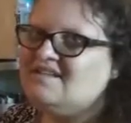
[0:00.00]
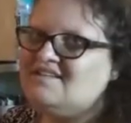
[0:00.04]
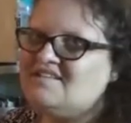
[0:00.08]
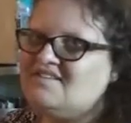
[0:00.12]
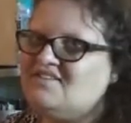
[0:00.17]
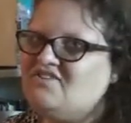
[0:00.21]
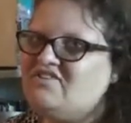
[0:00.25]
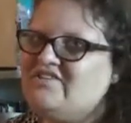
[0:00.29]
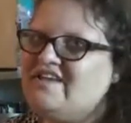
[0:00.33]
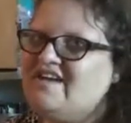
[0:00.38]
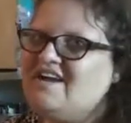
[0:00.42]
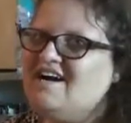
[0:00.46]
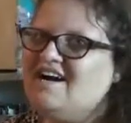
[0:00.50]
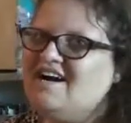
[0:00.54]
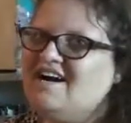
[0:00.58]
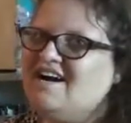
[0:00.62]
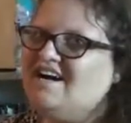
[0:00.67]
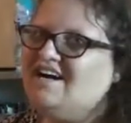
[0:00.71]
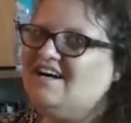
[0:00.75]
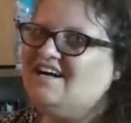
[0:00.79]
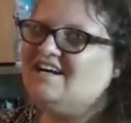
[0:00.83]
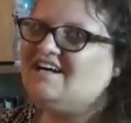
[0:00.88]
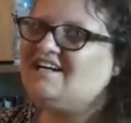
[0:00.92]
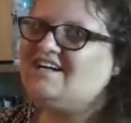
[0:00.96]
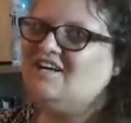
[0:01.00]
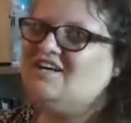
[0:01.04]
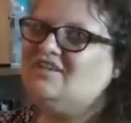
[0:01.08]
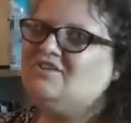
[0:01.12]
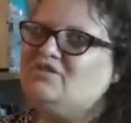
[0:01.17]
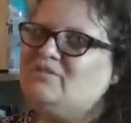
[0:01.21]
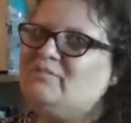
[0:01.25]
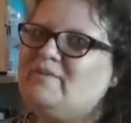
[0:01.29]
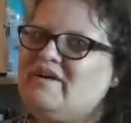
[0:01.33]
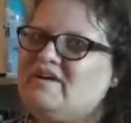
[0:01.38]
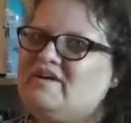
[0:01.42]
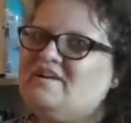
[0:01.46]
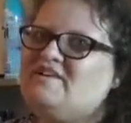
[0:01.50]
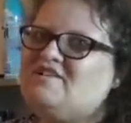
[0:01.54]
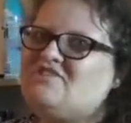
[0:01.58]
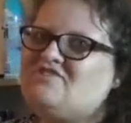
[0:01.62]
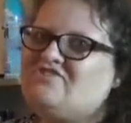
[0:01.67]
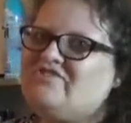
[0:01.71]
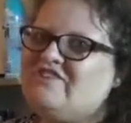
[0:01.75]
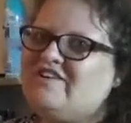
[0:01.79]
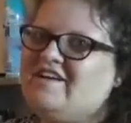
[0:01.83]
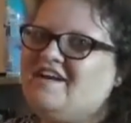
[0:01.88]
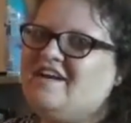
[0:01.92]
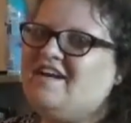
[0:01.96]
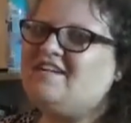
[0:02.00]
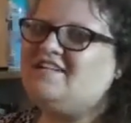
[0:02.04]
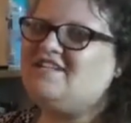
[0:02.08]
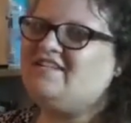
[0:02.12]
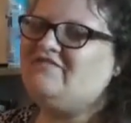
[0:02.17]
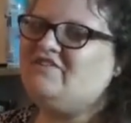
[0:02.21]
So yeah, uh, color me intrigued,